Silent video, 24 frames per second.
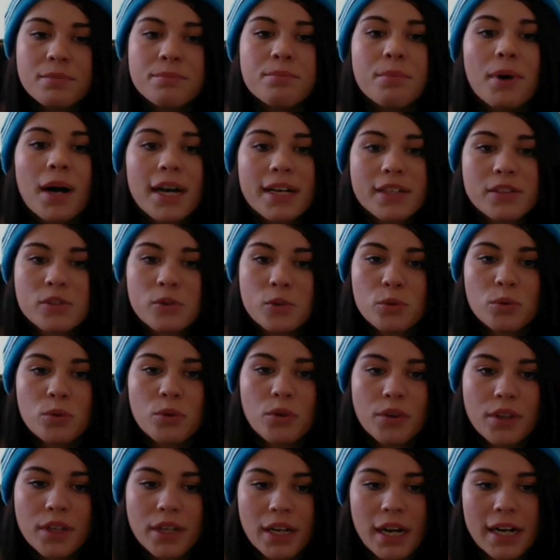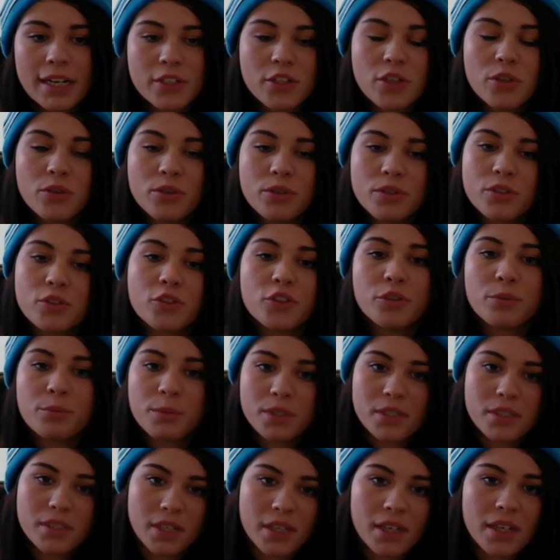my school that I chose,
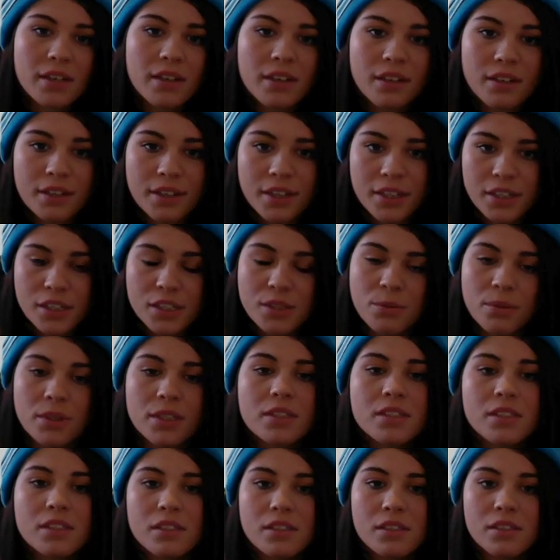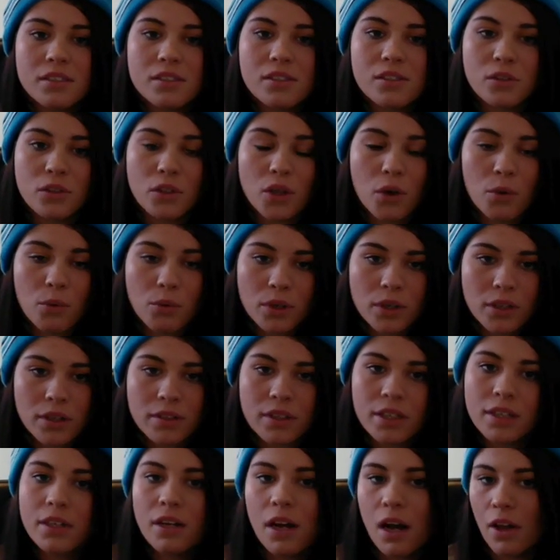German State, and their expense is lower
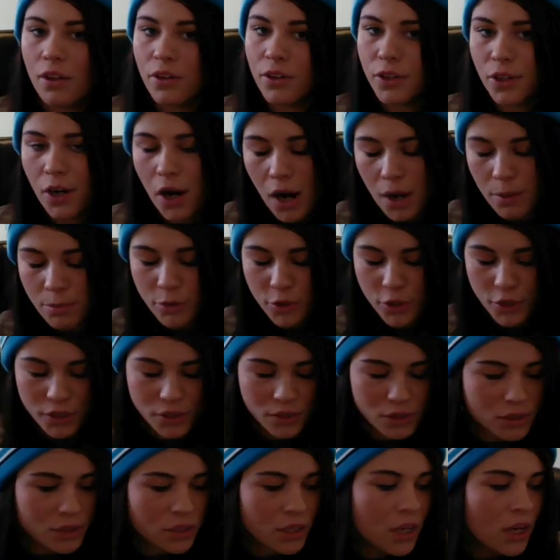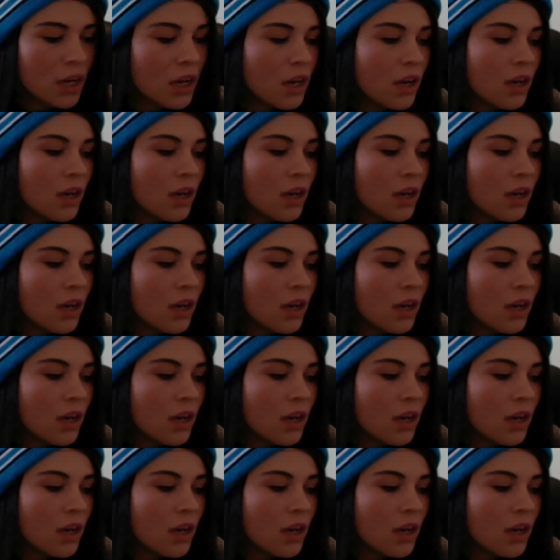than other options.